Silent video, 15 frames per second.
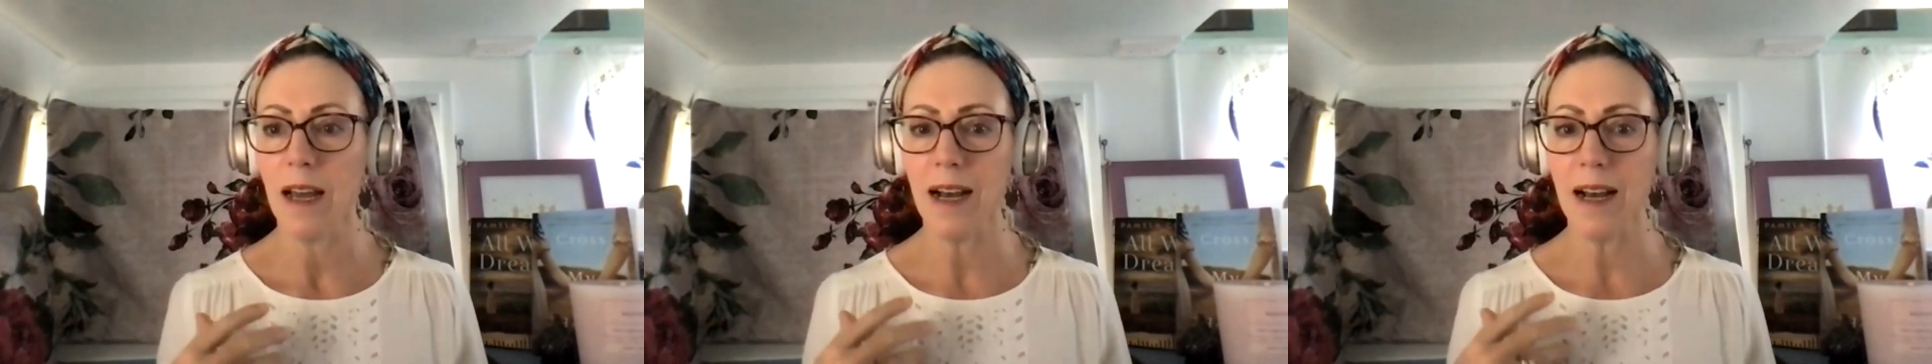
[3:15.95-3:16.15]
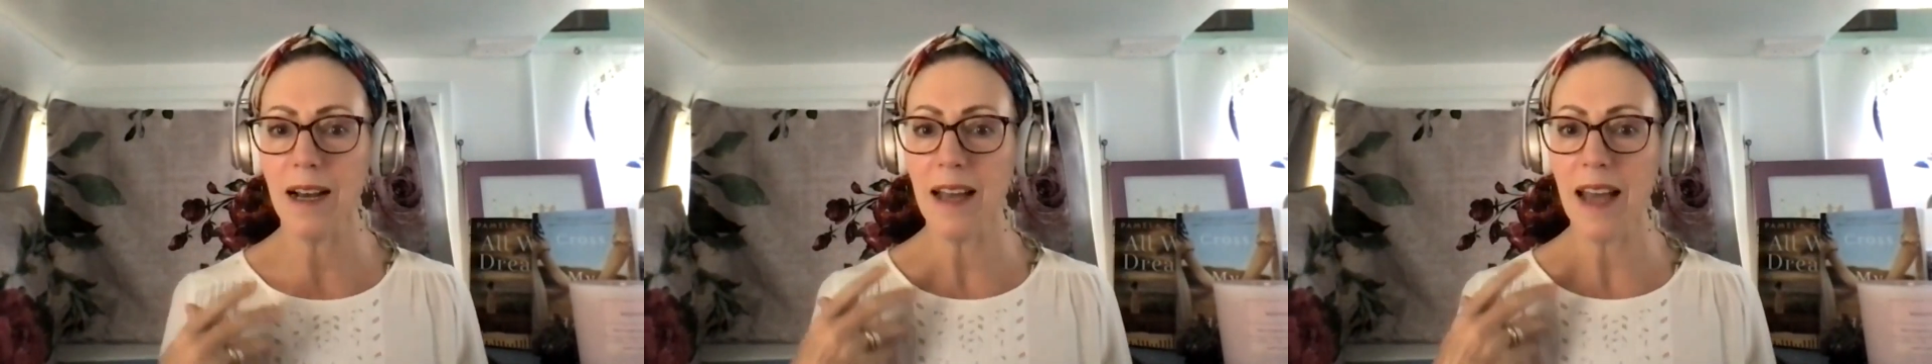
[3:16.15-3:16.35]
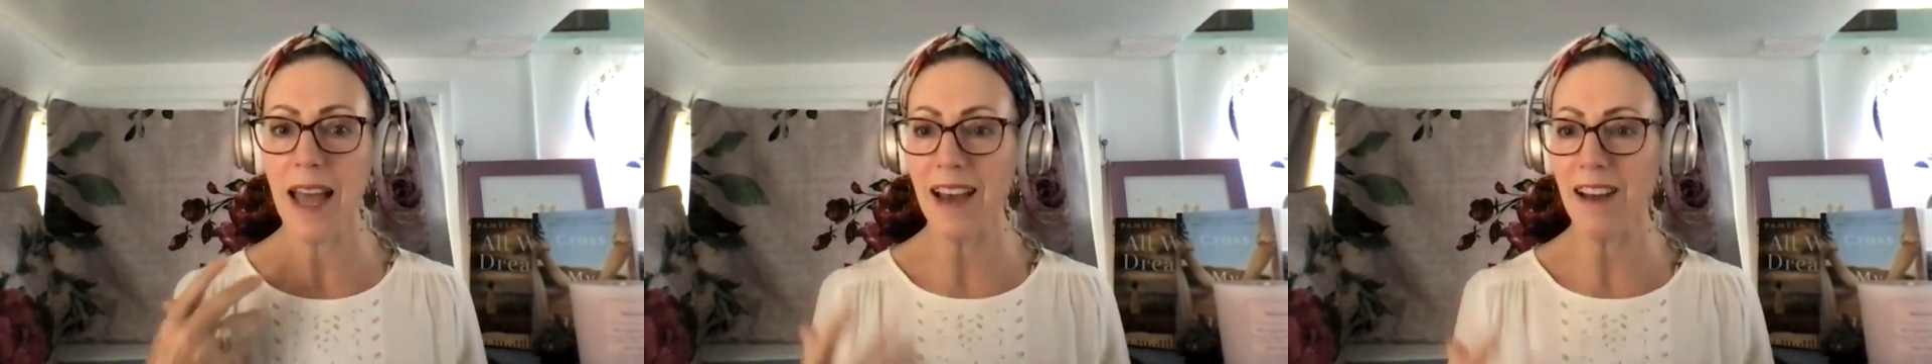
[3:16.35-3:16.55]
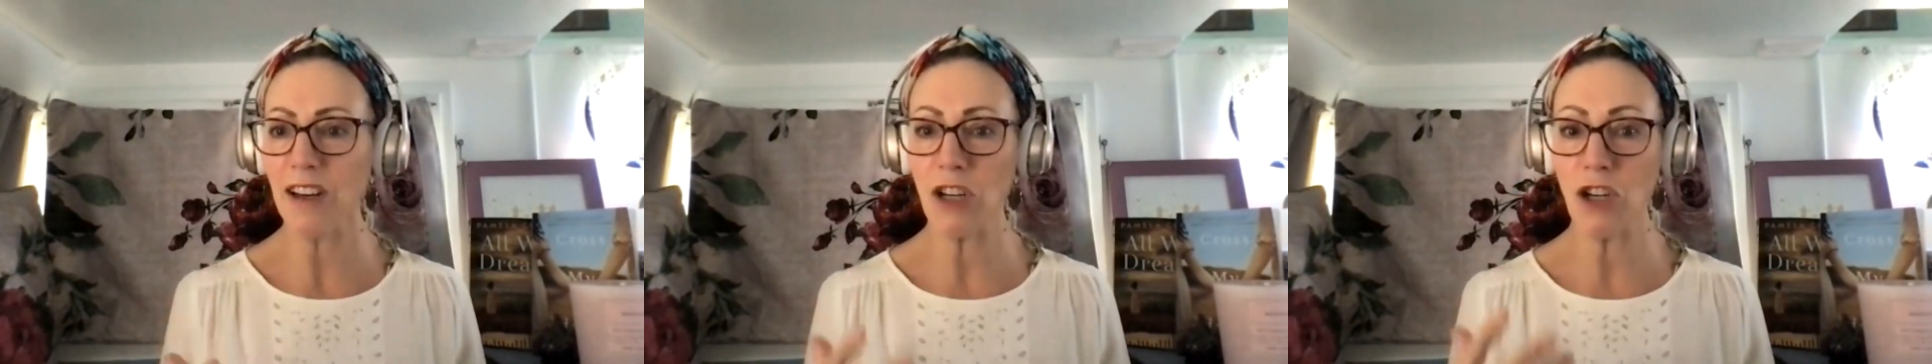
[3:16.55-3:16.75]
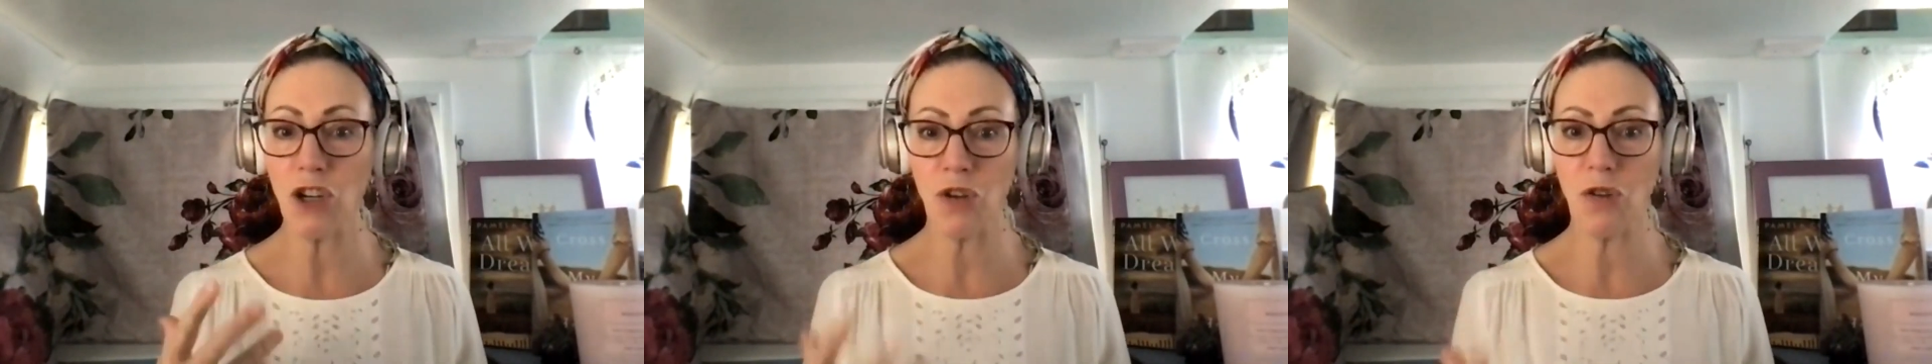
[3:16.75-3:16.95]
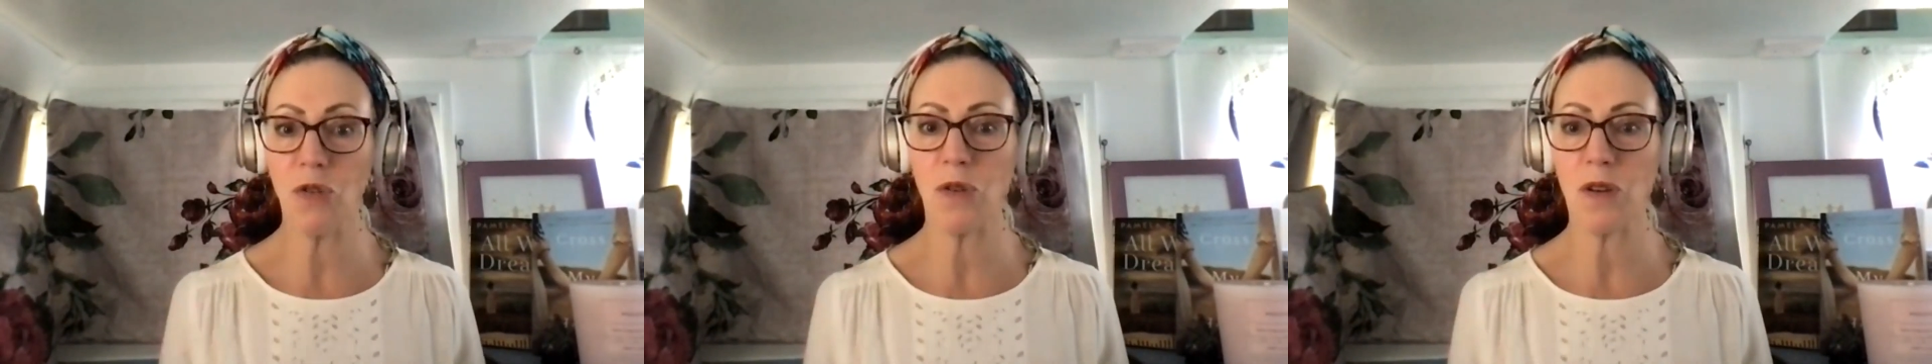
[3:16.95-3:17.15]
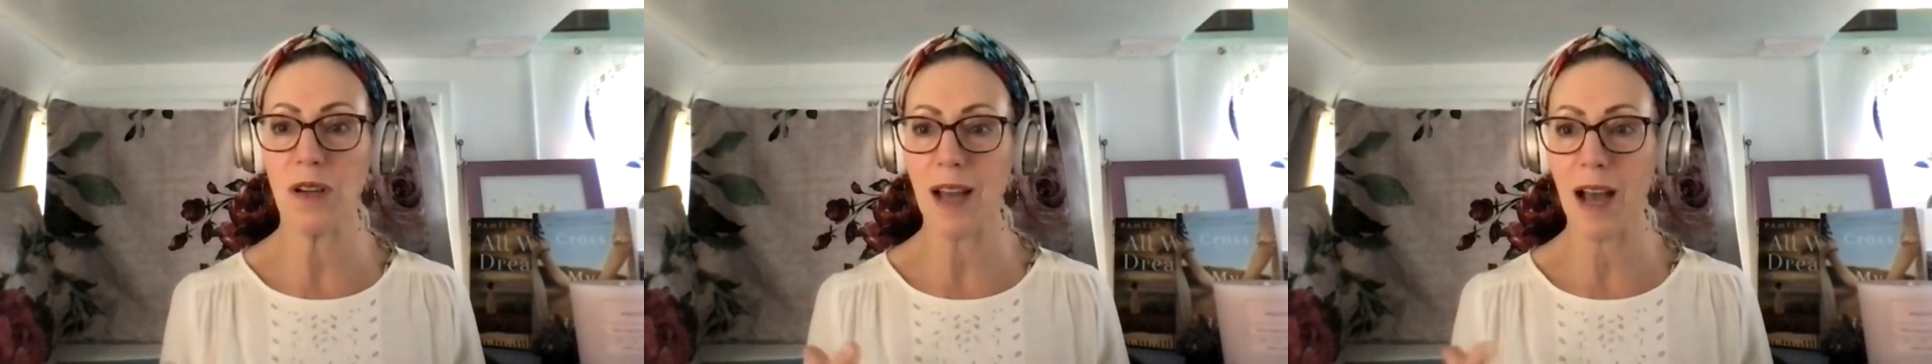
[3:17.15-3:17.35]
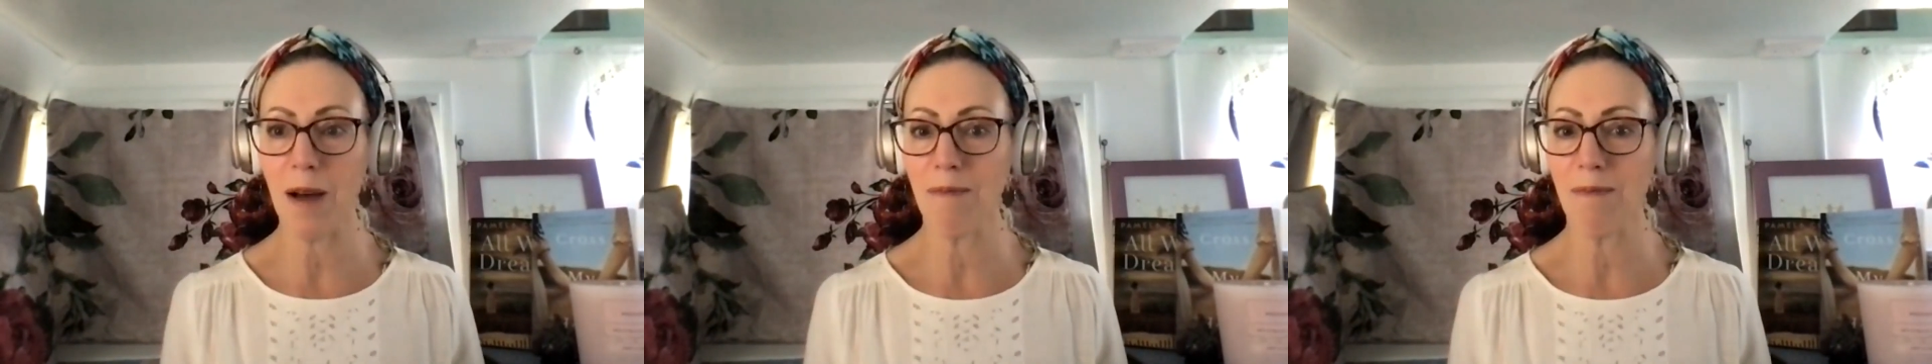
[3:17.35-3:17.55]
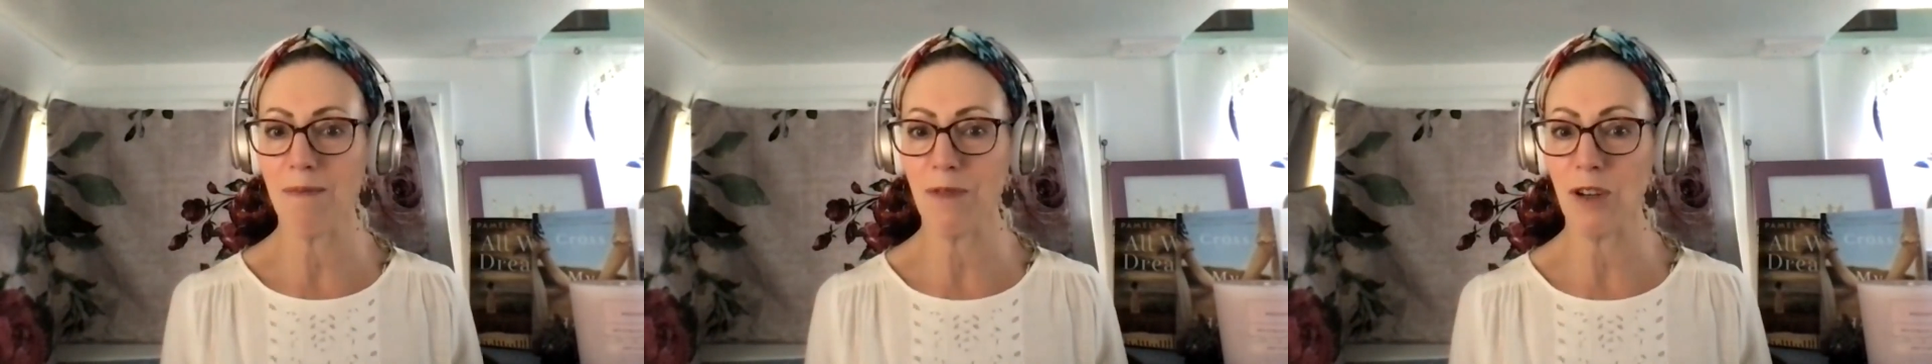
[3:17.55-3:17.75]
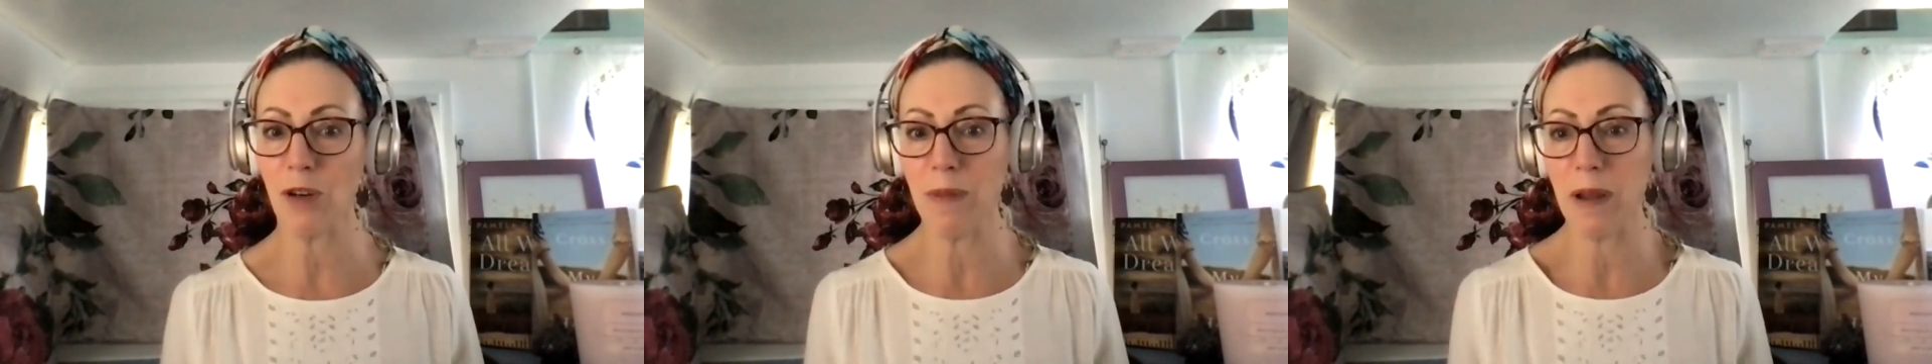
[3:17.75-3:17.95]
how did you
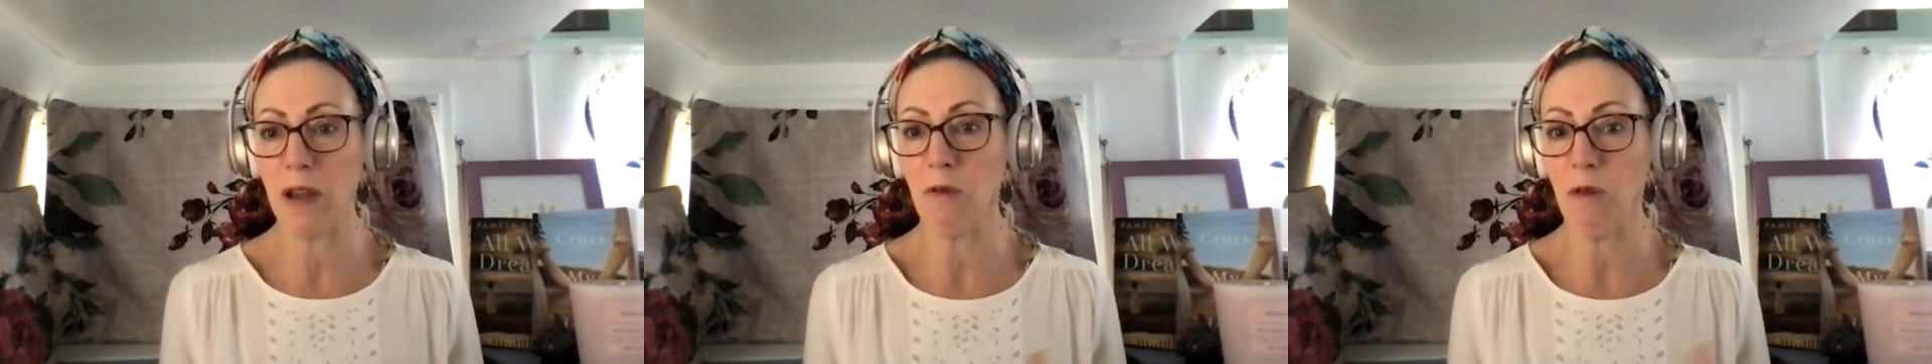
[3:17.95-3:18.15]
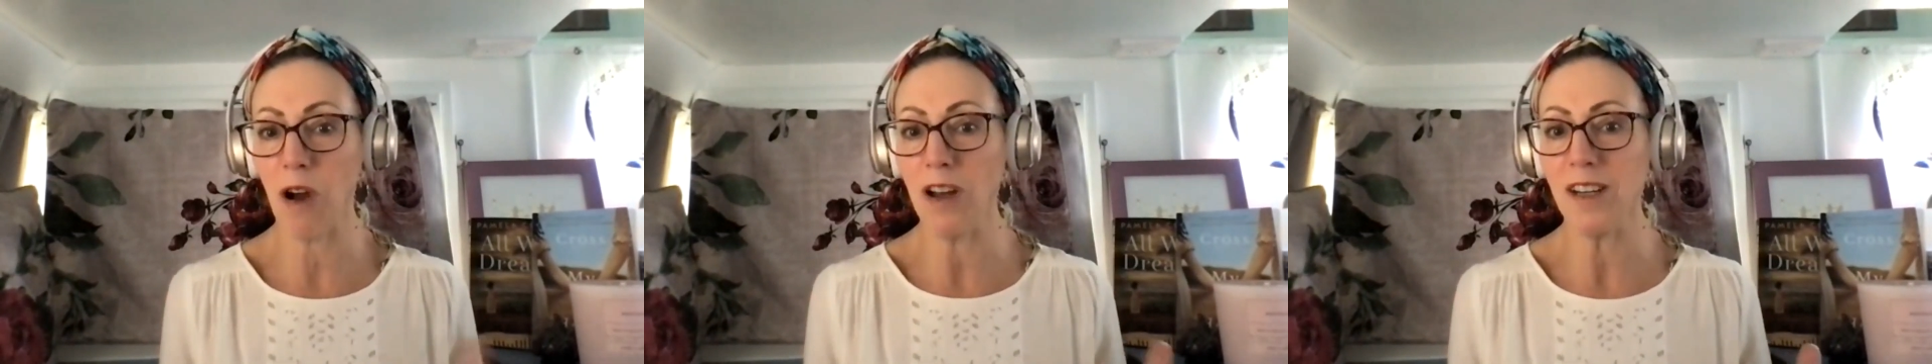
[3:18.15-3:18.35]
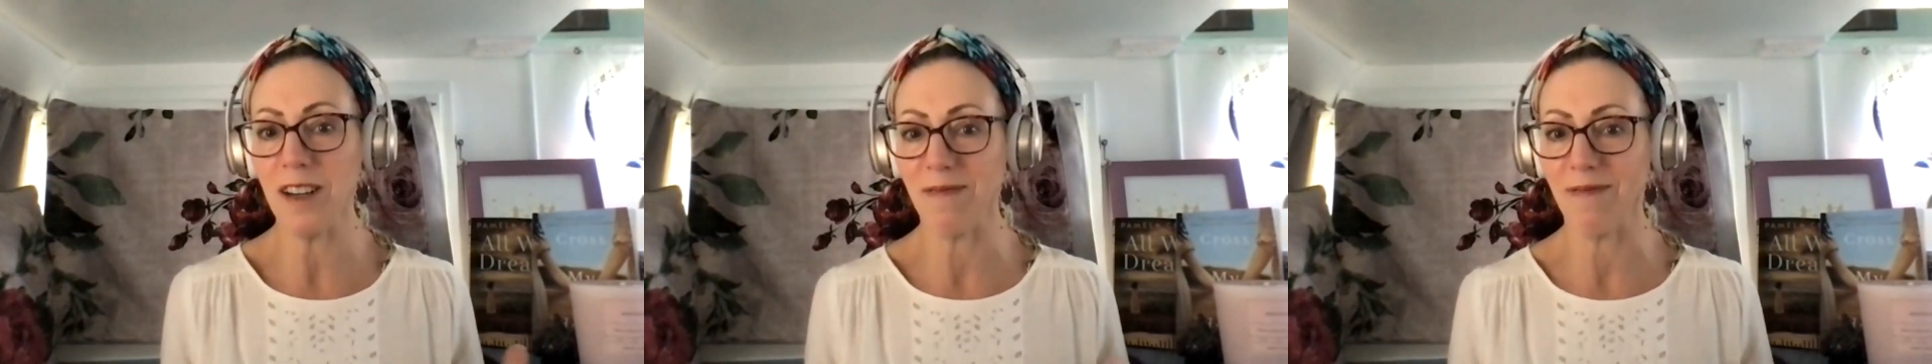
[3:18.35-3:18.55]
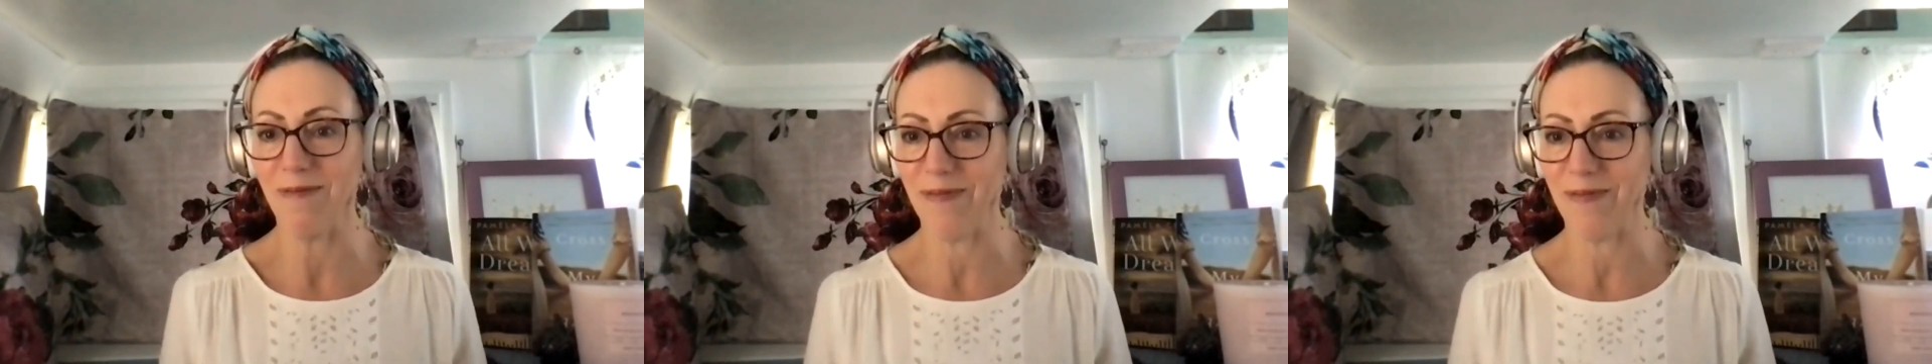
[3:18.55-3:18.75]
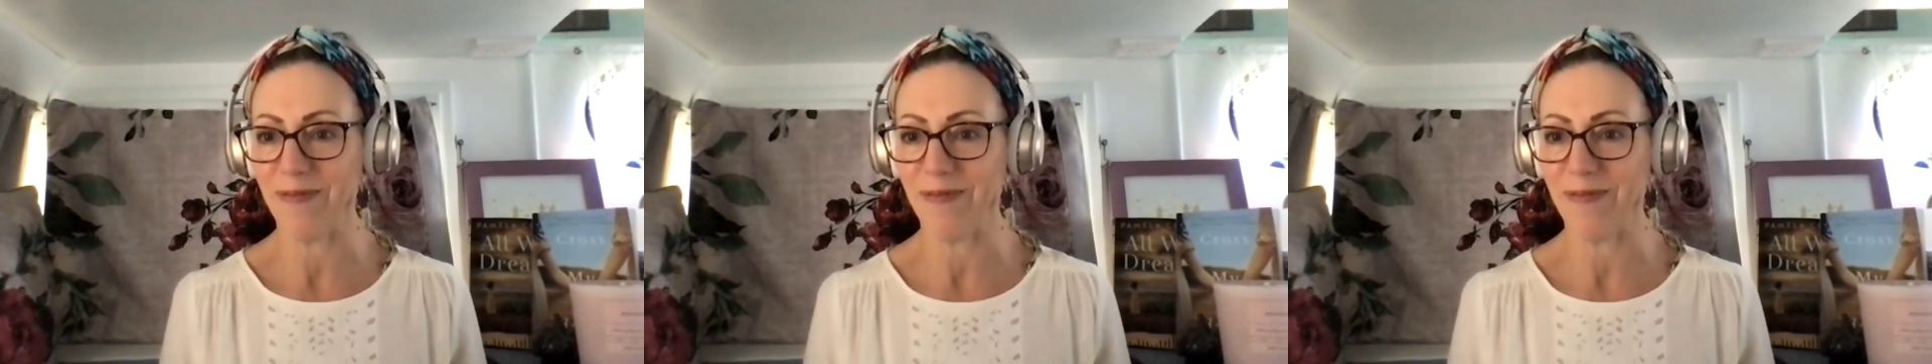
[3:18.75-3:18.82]
come to be a writer?